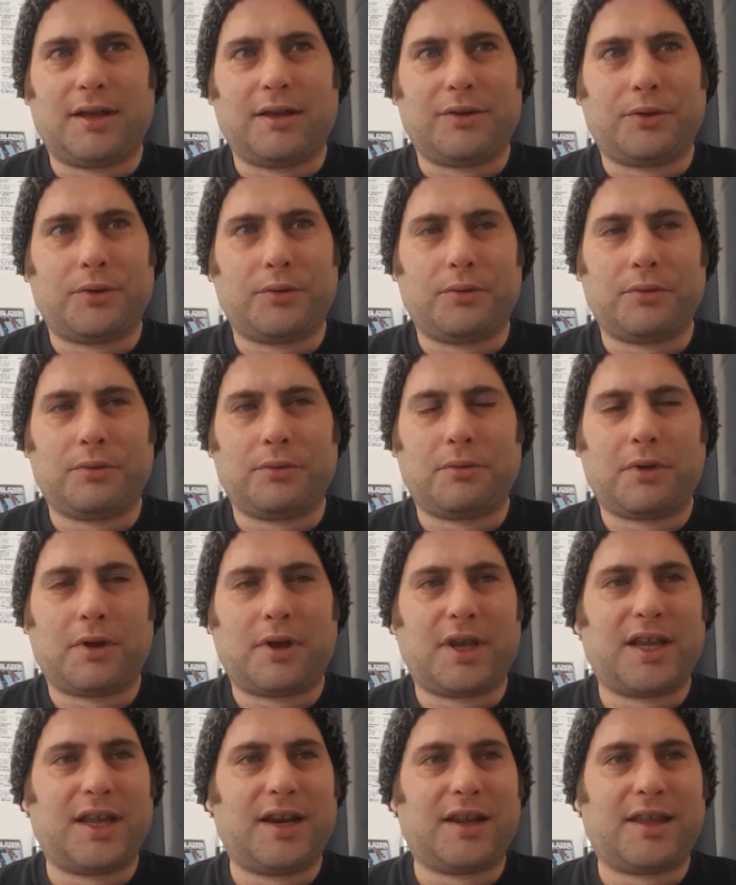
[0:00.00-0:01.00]
who
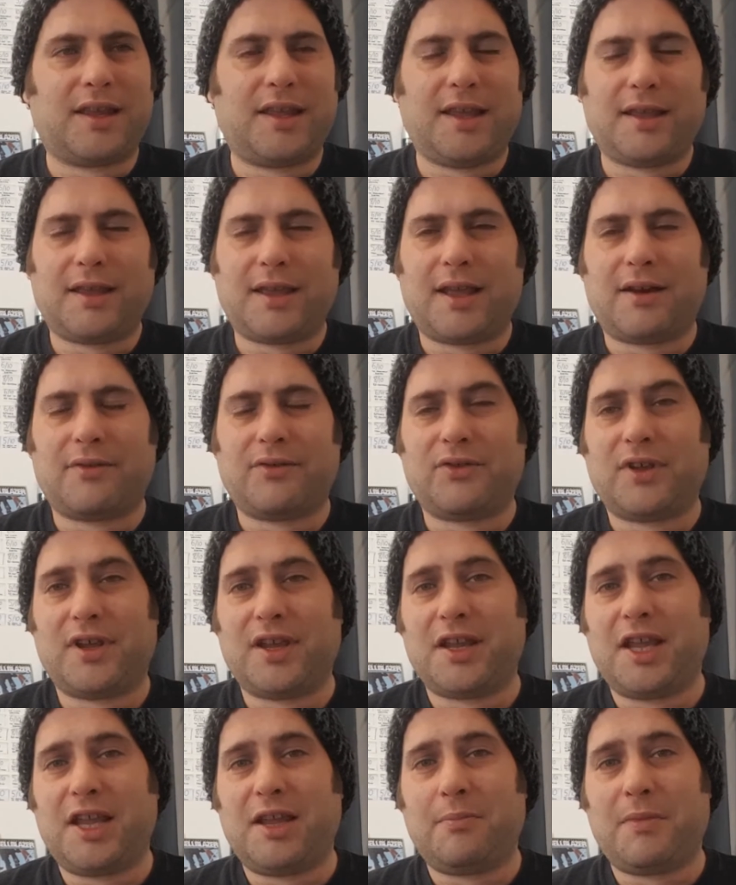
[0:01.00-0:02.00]
I get a kick out of
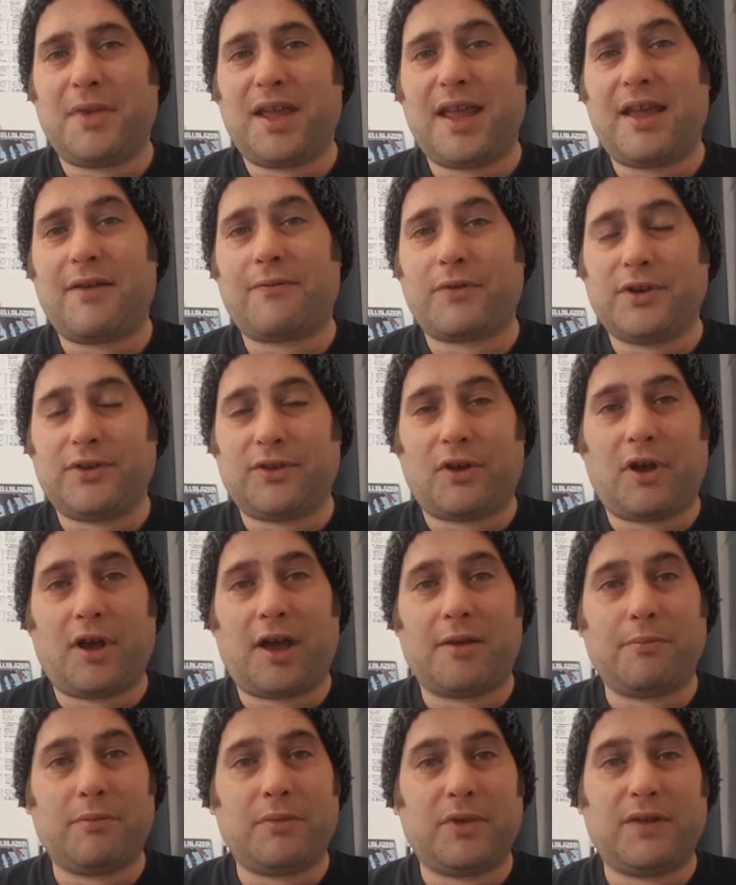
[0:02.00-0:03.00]
seeing him every
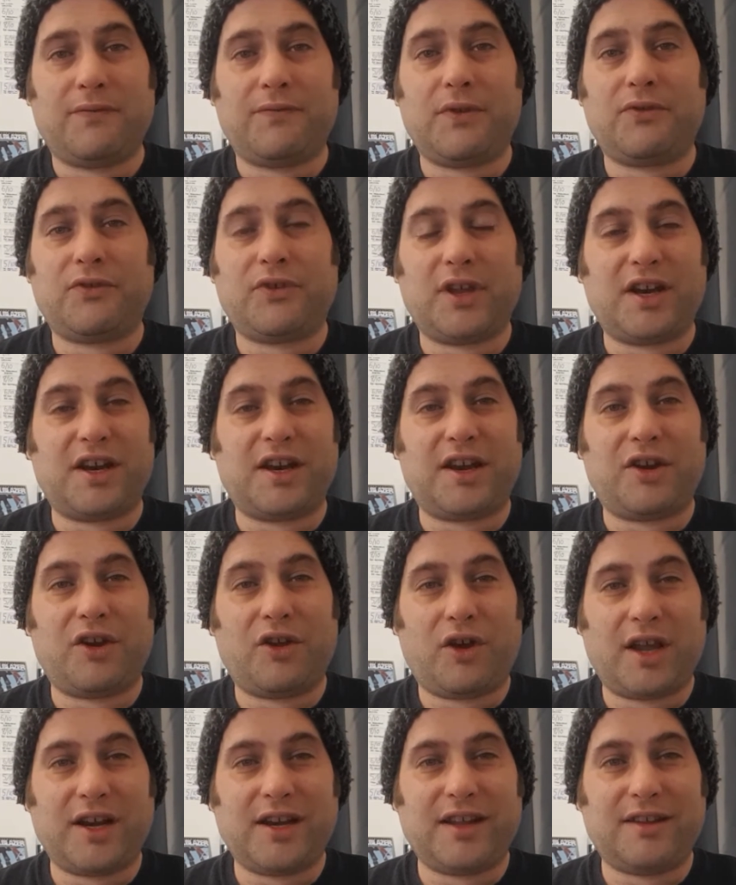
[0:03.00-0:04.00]
time. If you've seen a
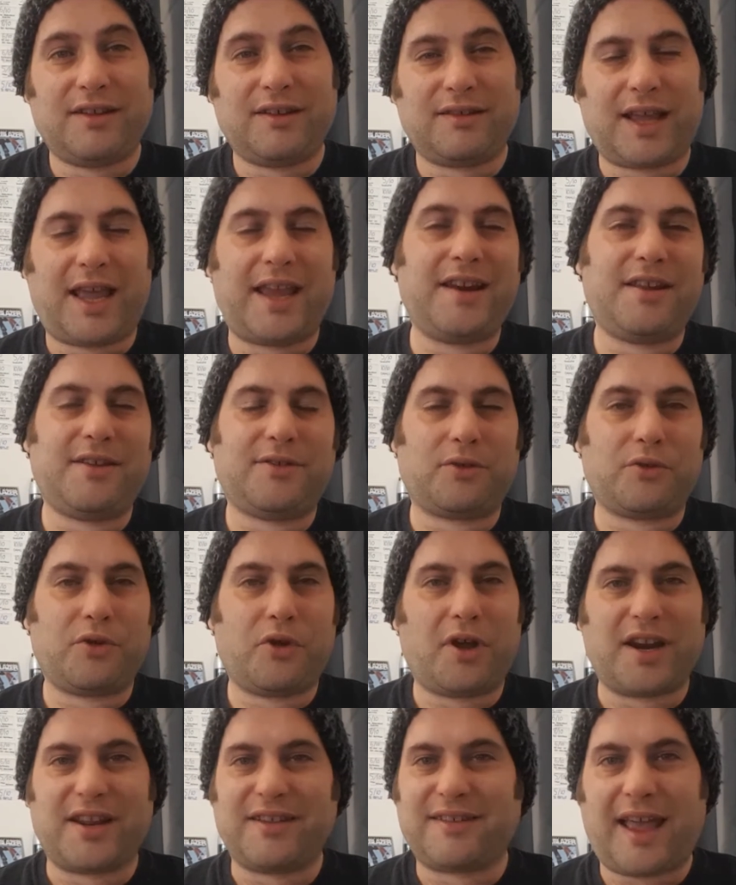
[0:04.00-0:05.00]
90s, 80s or
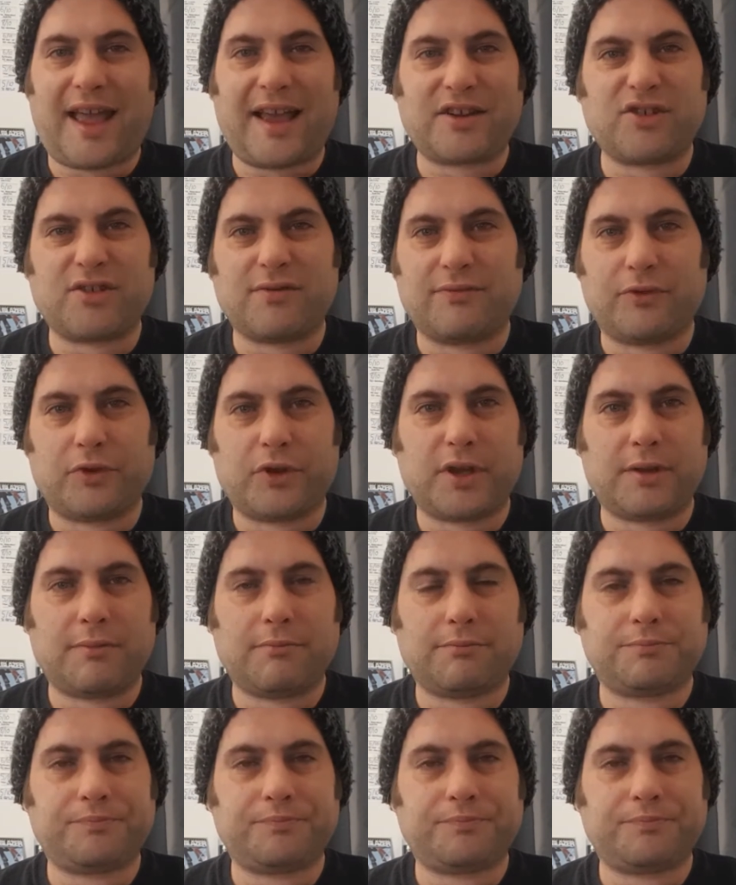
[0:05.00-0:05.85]
90s action flick,